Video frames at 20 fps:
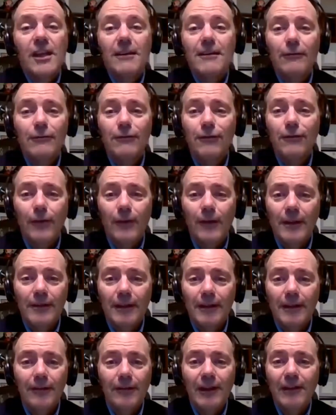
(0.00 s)
cycle for it,
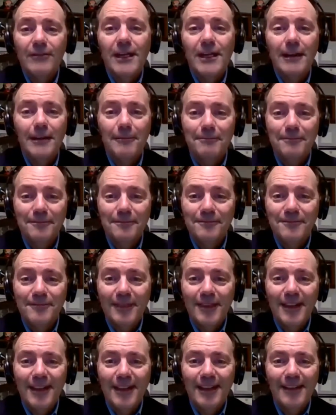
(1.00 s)
they don't have time.
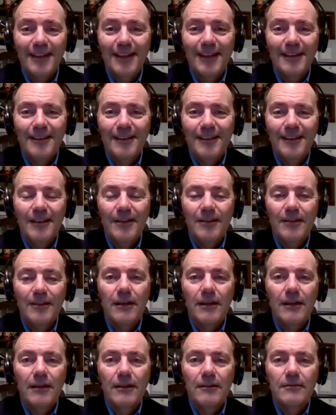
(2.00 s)
Mm. They, they, they're
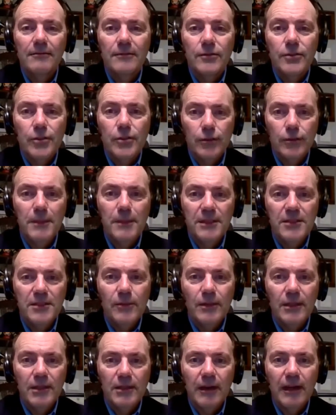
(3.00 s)
kind of too
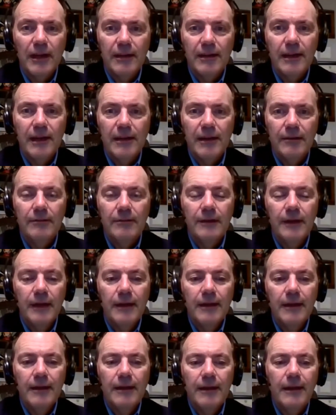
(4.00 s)
busy with their head down,
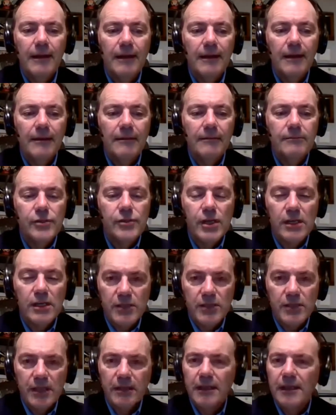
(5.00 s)
uh,
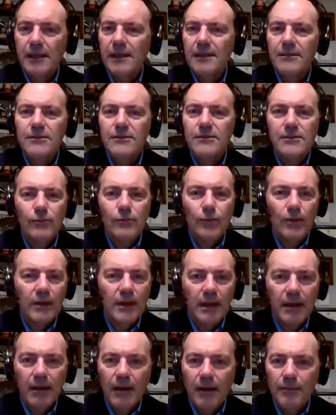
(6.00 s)
chasing leads,
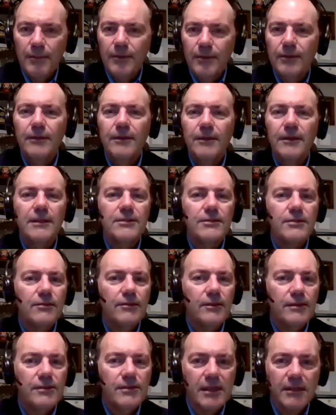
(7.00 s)
working opportunities
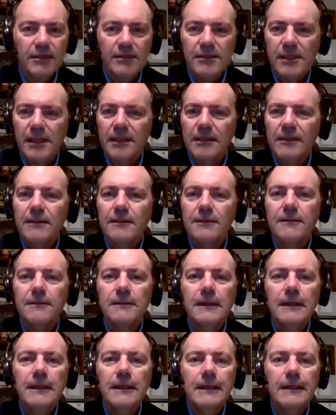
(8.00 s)
through the sales
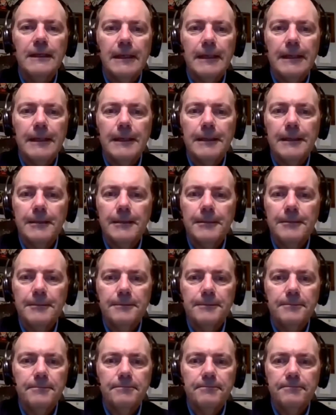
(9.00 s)
cycle,
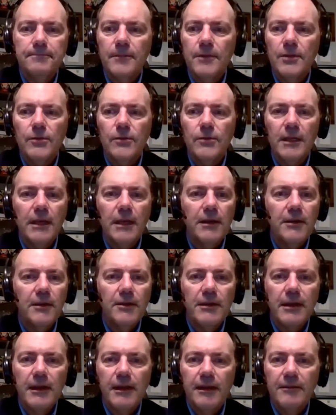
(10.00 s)
um, doing
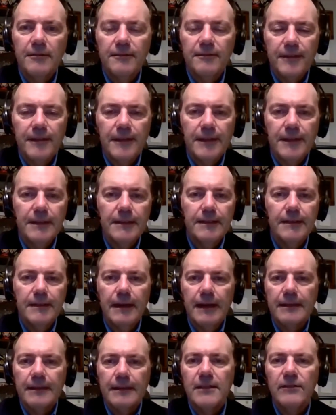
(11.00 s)
other kind of uh,
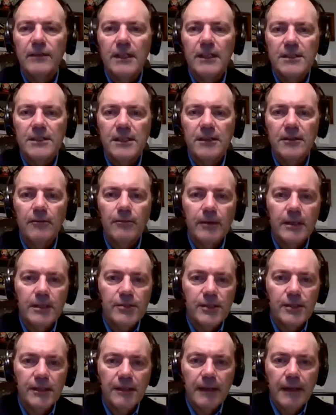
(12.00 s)
activities in the
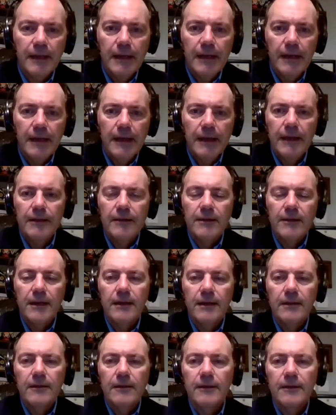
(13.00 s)
region, and
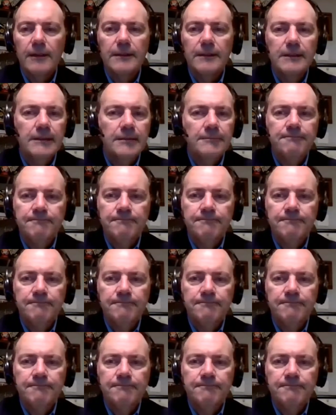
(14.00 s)
they're kind of going,